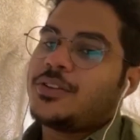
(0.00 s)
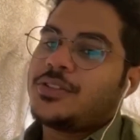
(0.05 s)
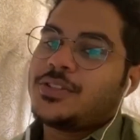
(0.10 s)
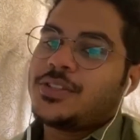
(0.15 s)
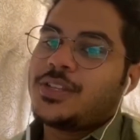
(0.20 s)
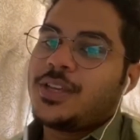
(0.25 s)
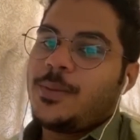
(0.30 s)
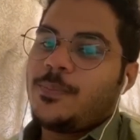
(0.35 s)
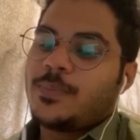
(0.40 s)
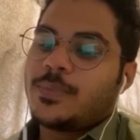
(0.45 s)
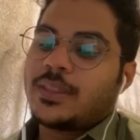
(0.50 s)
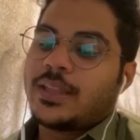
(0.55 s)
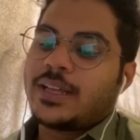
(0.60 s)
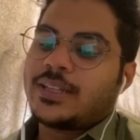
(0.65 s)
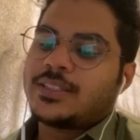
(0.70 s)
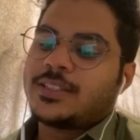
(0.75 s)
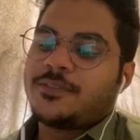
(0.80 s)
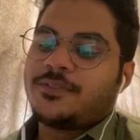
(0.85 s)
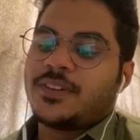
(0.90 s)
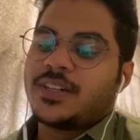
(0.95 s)
See,
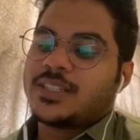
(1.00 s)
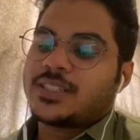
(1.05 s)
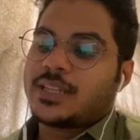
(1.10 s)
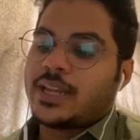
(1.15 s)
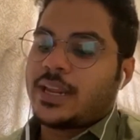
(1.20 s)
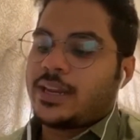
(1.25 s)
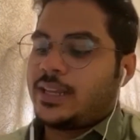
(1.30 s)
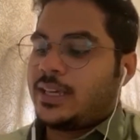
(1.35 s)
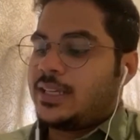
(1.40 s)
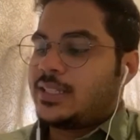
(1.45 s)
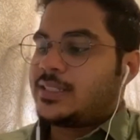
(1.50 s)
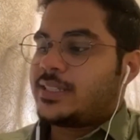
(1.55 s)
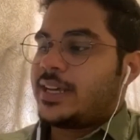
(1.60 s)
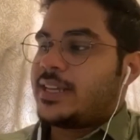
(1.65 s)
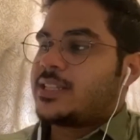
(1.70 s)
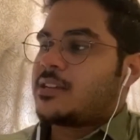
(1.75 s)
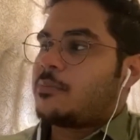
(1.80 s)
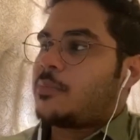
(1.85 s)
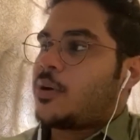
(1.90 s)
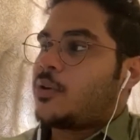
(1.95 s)
that's the first line. He
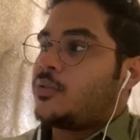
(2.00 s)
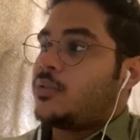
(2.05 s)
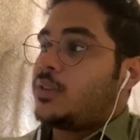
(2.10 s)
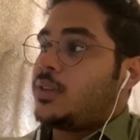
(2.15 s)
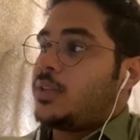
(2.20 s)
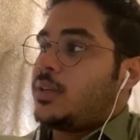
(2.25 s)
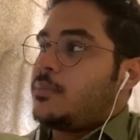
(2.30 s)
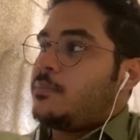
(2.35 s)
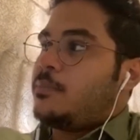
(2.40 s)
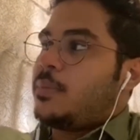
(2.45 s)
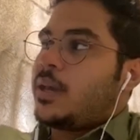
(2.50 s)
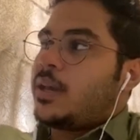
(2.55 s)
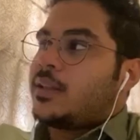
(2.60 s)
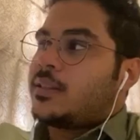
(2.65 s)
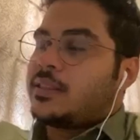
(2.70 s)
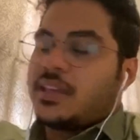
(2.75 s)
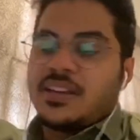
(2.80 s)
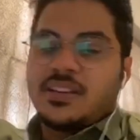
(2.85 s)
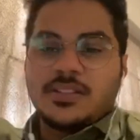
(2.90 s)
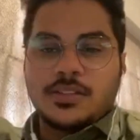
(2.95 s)
says about the big
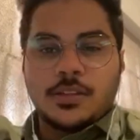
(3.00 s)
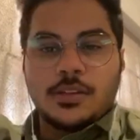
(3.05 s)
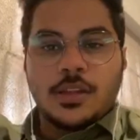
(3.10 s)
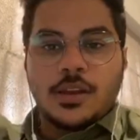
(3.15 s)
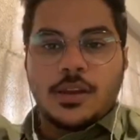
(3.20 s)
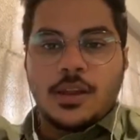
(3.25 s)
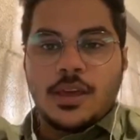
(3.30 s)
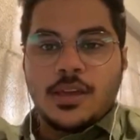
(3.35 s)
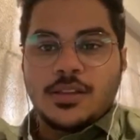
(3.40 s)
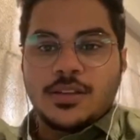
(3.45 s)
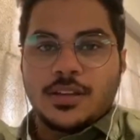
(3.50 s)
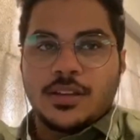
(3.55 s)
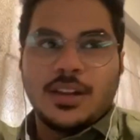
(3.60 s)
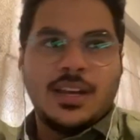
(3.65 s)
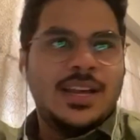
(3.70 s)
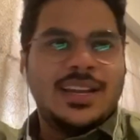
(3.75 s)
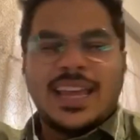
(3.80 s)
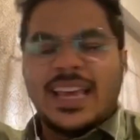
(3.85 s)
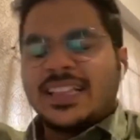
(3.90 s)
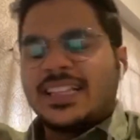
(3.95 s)
things in the nature,
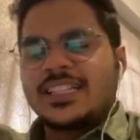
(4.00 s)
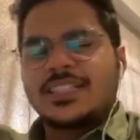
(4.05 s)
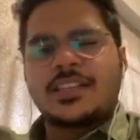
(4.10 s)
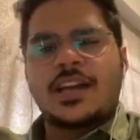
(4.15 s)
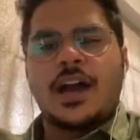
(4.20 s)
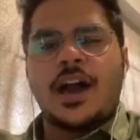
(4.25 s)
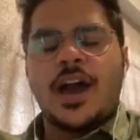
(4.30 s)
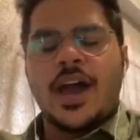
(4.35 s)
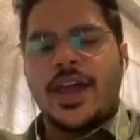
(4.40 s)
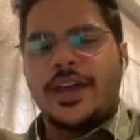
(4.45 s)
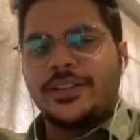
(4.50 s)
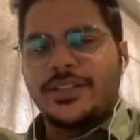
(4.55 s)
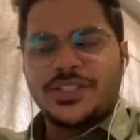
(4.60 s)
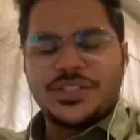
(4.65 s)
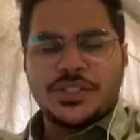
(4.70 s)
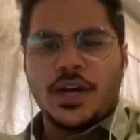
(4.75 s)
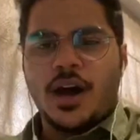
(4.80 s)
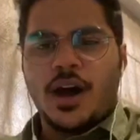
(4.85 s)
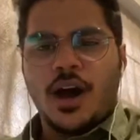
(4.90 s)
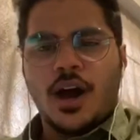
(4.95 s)
like the sky, the
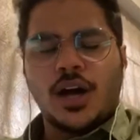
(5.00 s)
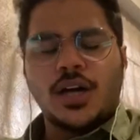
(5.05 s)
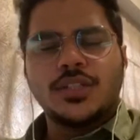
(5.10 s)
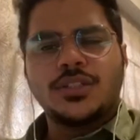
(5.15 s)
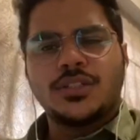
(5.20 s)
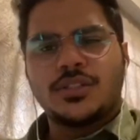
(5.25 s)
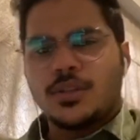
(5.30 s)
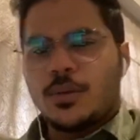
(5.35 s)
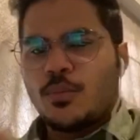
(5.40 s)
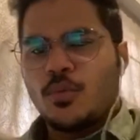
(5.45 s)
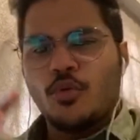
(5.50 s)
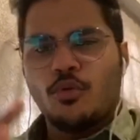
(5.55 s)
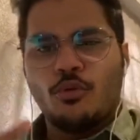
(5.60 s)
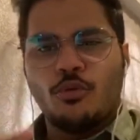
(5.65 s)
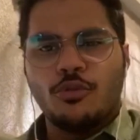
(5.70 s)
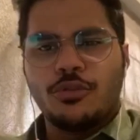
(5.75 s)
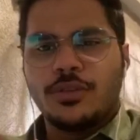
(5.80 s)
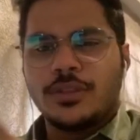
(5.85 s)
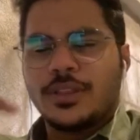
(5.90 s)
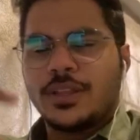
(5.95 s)
stars, the
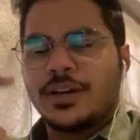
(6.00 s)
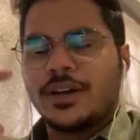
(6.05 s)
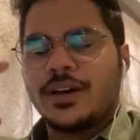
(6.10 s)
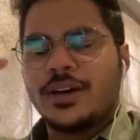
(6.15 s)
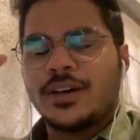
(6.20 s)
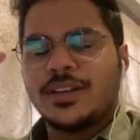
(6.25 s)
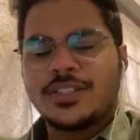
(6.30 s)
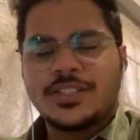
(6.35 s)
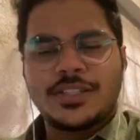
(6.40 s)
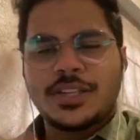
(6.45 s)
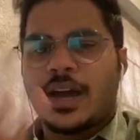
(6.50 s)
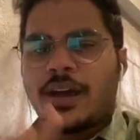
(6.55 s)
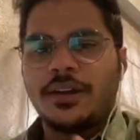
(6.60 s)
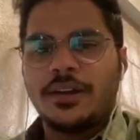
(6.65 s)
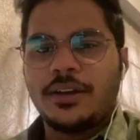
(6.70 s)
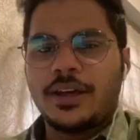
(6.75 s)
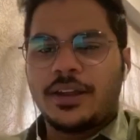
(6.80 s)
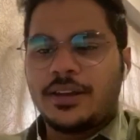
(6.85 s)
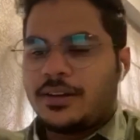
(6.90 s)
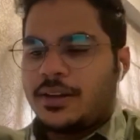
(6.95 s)
moon, the
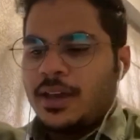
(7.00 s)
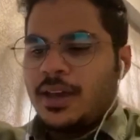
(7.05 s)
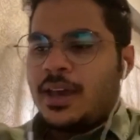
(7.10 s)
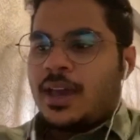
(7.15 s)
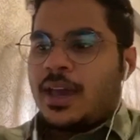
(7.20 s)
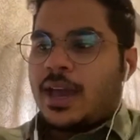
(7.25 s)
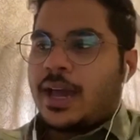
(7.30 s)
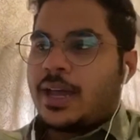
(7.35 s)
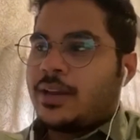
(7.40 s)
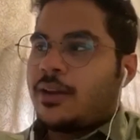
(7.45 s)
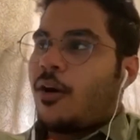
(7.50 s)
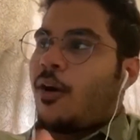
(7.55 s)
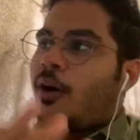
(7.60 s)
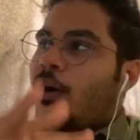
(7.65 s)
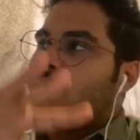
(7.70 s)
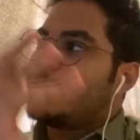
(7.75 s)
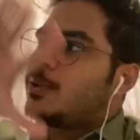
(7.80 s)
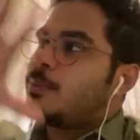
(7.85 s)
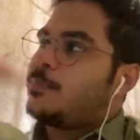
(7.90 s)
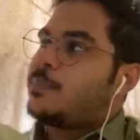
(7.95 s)
sun, and
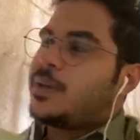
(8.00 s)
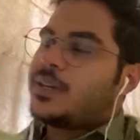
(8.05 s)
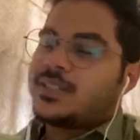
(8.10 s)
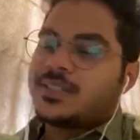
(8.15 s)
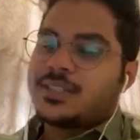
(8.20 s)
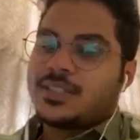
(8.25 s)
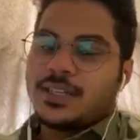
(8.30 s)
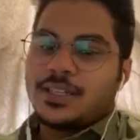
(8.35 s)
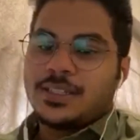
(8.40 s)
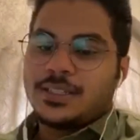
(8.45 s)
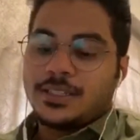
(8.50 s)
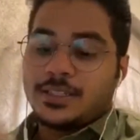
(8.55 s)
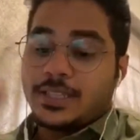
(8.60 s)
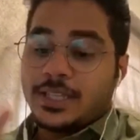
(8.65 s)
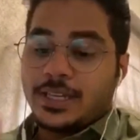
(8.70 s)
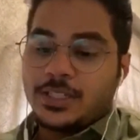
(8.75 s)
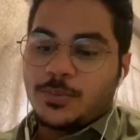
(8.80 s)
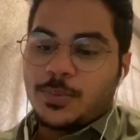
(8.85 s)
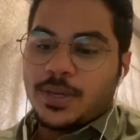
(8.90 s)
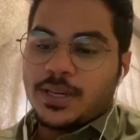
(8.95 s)
all the big
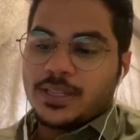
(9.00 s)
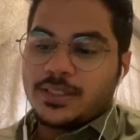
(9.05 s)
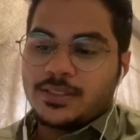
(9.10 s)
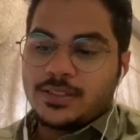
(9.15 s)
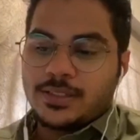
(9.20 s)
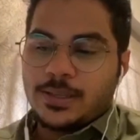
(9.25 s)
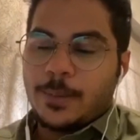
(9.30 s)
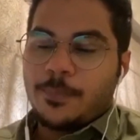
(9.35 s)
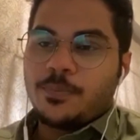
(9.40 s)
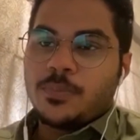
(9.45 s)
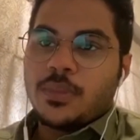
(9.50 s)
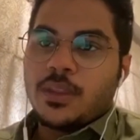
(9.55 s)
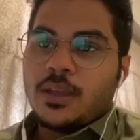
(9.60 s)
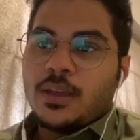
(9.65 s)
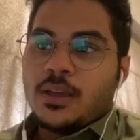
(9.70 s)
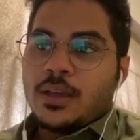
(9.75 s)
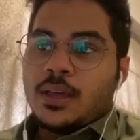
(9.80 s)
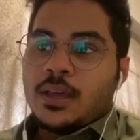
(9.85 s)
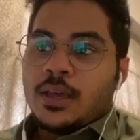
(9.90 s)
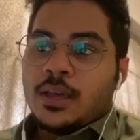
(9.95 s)
things we can see.
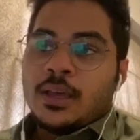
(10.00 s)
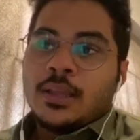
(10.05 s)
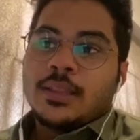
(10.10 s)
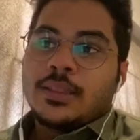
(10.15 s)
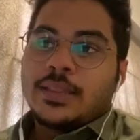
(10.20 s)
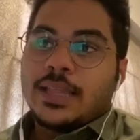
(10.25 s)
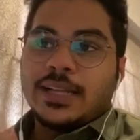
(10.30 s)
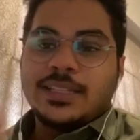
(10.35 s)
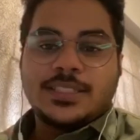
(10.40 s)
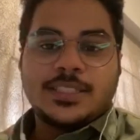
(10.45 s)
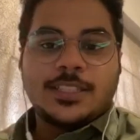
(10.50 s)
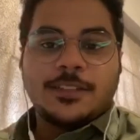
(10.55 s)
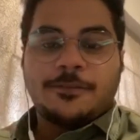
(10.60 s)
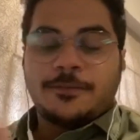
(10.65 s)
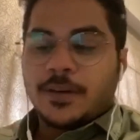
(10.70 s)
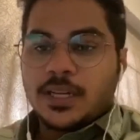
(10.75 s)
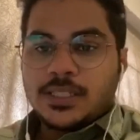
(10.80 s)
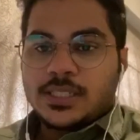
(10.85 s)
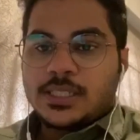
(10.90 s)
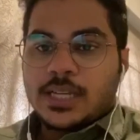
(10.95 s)
That's the
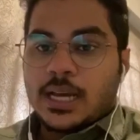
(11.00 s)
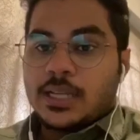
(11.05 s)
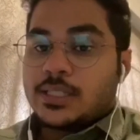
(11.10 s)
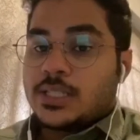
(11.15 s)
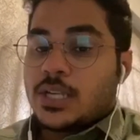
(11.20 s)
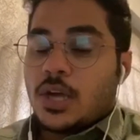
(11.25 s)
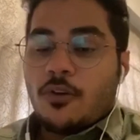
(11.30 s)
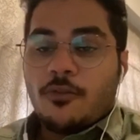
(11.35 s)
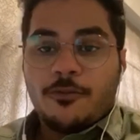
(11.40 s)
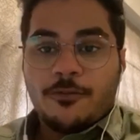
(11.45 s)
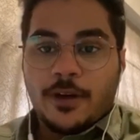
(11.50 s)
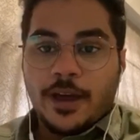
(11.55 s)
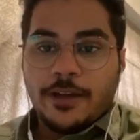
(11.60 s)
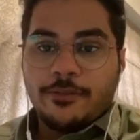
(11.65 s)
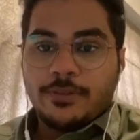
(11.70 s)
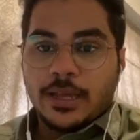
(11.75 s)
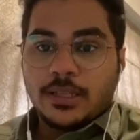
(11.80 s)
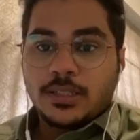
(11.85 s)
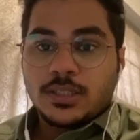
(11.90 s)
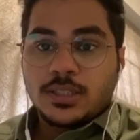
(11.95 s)
first stanza of 5
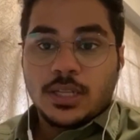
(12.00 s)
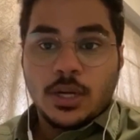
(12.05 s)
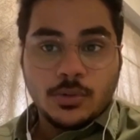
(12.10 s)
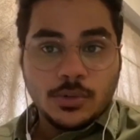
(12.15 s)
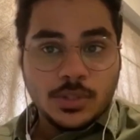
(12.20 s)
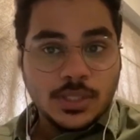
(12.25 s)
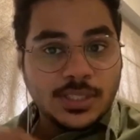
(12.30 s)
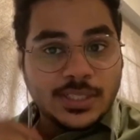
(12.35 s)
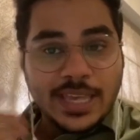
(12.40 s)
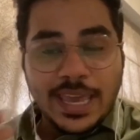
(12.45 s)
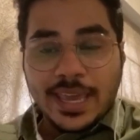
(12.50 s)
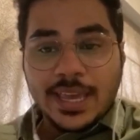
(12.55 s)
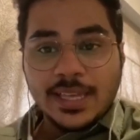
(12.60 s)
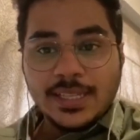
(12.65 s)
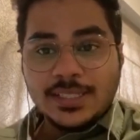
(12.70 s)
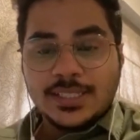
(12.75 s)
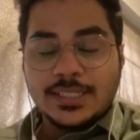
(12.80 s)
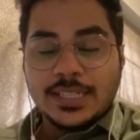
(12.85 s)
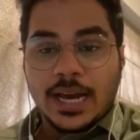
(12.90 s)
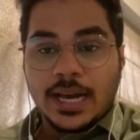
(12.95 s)
lines. Now the
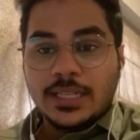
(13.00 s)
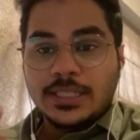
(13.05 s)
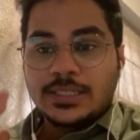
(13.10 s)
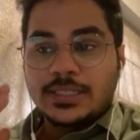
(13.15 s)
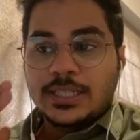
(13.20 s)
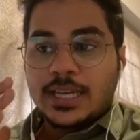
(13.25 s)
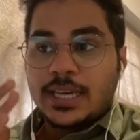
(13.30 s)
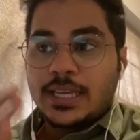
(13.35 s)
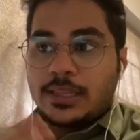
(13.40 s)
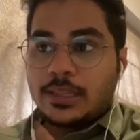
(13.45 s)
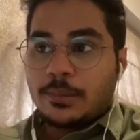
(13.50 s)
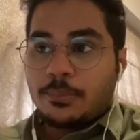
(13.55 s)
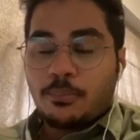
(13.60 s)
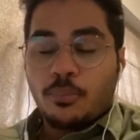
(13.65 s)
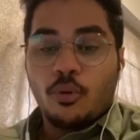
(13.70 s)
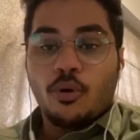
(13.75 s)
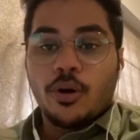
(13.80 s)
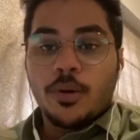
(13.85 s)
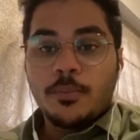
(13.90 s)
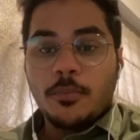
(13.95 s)
second stanza in the
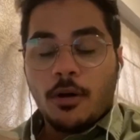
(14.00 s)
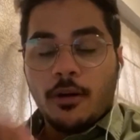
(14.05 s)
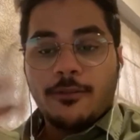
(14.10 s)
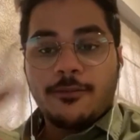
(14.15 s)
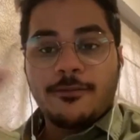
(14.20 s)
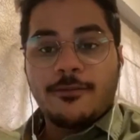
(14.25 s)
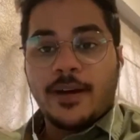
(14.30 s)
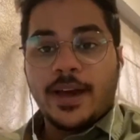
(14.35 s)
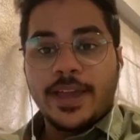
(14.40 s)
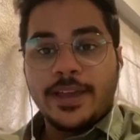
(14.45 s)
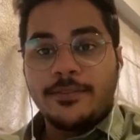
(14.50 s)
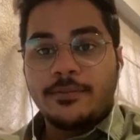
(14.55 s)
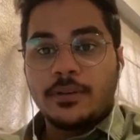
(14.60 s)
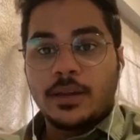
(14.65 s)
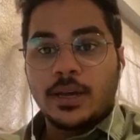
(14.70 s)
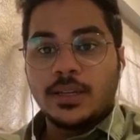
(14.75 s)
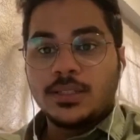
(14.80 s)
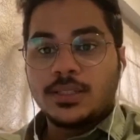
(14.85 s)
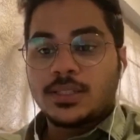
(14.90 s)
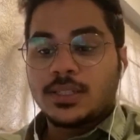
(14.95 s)
poem of 5
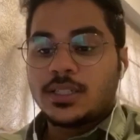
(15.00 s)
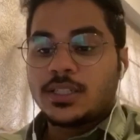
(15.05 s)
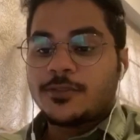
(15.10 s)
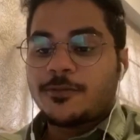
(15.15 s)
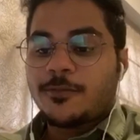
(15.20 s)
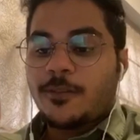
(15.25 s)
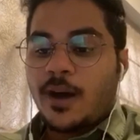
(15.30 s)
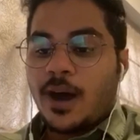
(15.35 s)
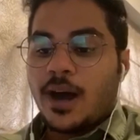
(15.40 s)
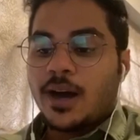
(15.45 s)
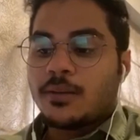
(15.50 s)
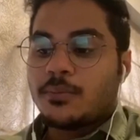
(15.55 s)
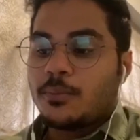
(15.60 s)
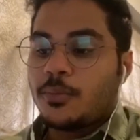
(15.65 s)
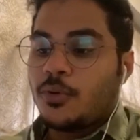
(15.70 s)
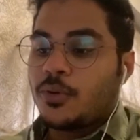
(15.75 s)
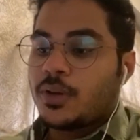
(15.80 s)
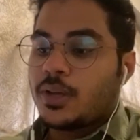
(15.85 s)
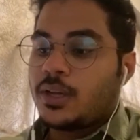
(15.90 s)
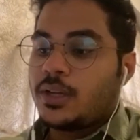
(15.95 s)
lines is far
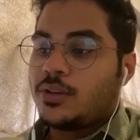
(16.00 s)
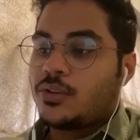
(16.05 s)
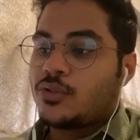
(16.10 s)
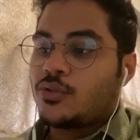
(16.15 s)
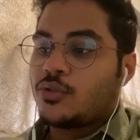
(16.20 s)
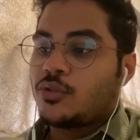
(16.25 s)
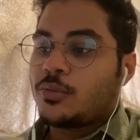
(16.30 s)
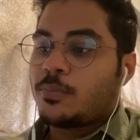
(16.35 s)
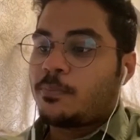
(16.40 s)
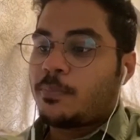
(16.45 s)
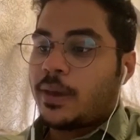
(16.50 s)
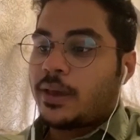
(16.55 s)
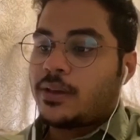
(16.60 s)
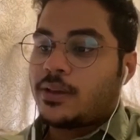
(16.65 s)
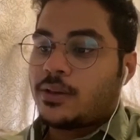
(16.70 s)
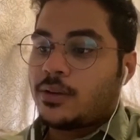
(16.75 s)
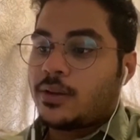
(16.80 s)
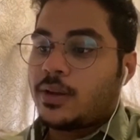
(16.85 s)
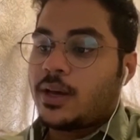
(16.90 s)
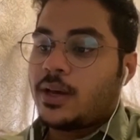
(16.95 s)
more into the
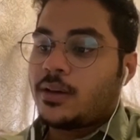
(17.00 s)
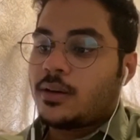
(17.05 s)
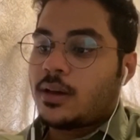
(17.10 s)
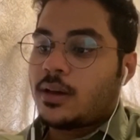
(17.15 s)
peculiar